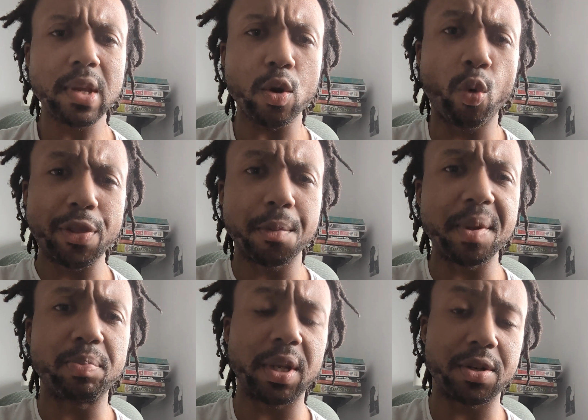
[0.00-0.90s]
whether
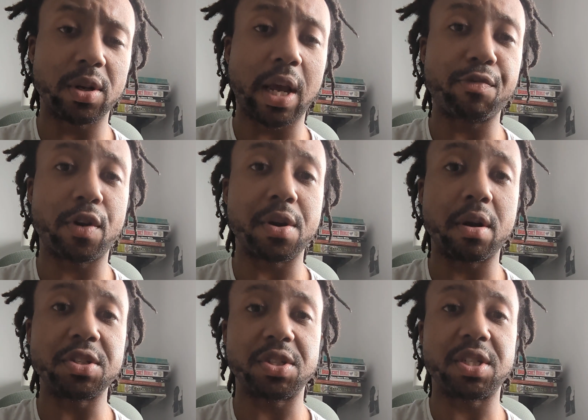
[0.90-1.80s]
people in your life are
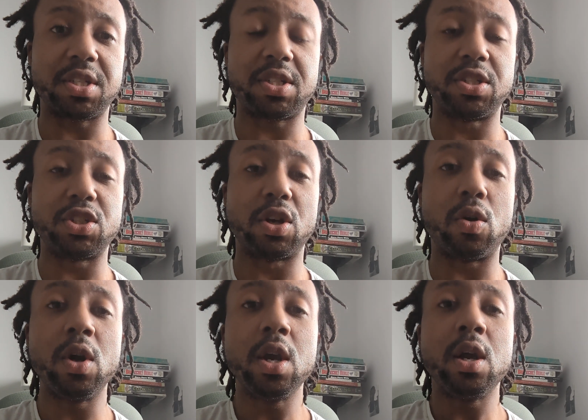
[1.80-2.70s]
narcissists. And
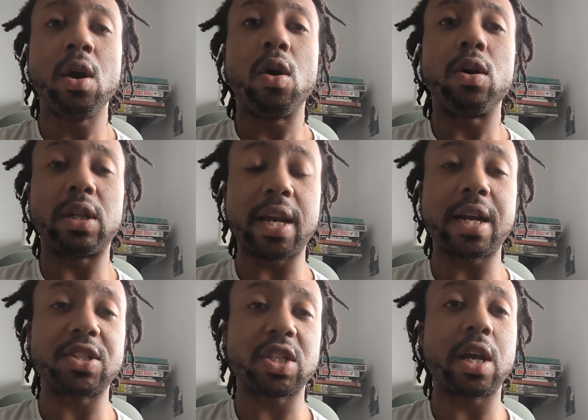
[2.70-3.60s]
so, like
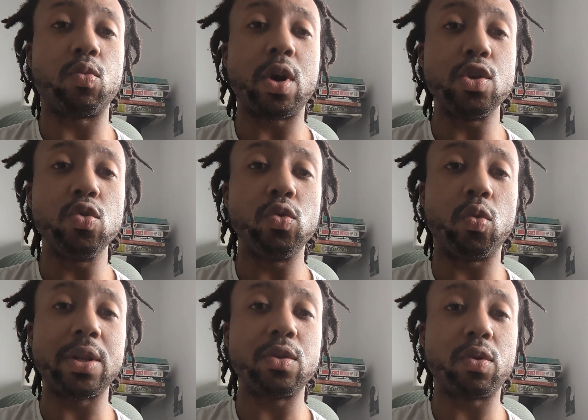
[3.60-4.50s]
I said, when
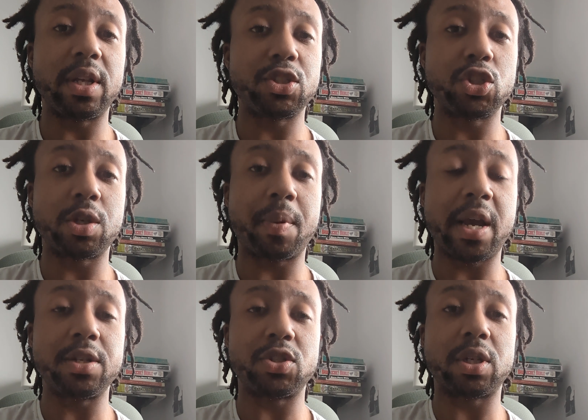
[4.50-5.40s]
the relationship
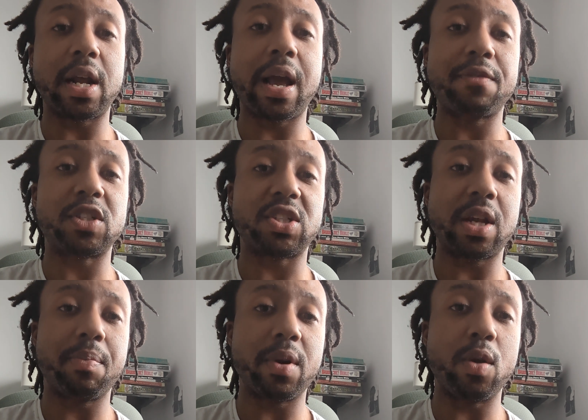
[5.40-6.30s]
ends, you're gonna have to
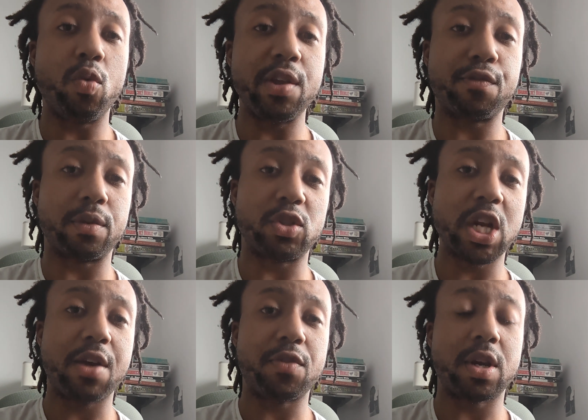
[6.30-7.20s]
separate wheat from
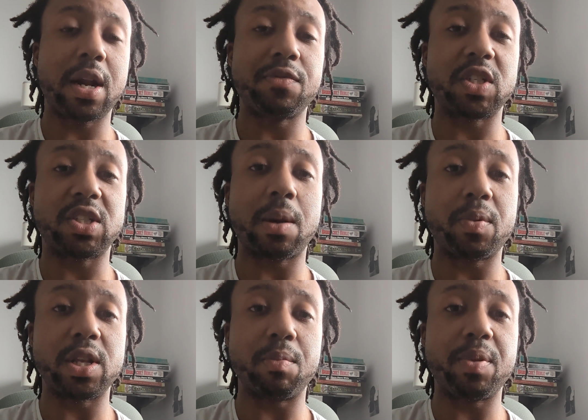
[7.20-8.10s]
chaff. You're gonna have to
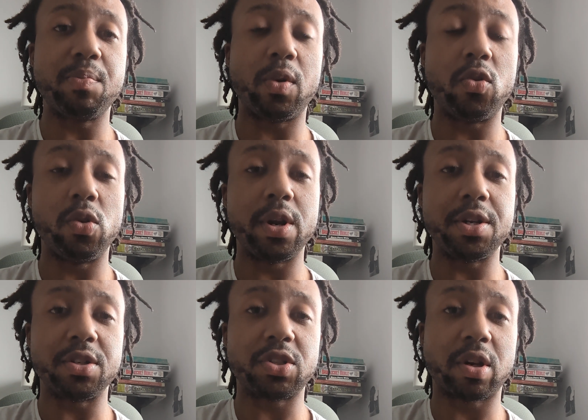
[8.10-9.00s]
separate the people who are
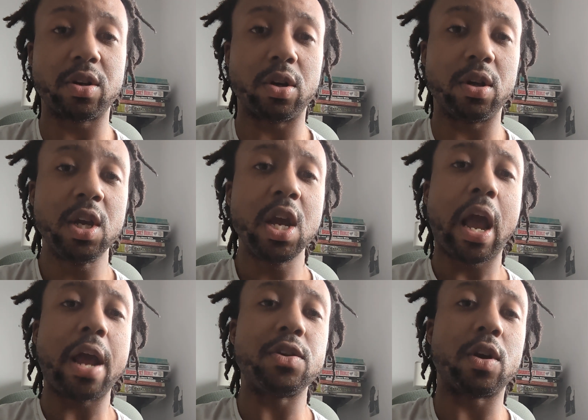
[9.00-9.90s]
in your circle,
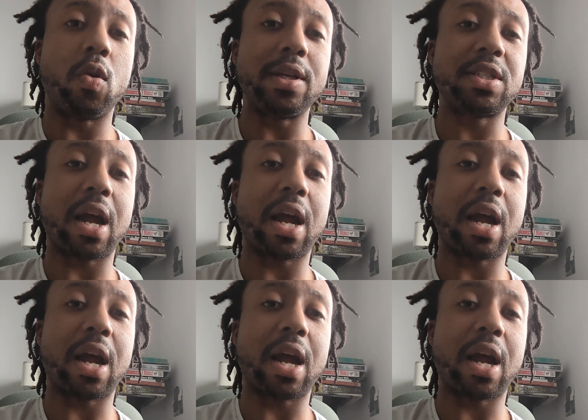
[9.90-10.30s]
and you're going to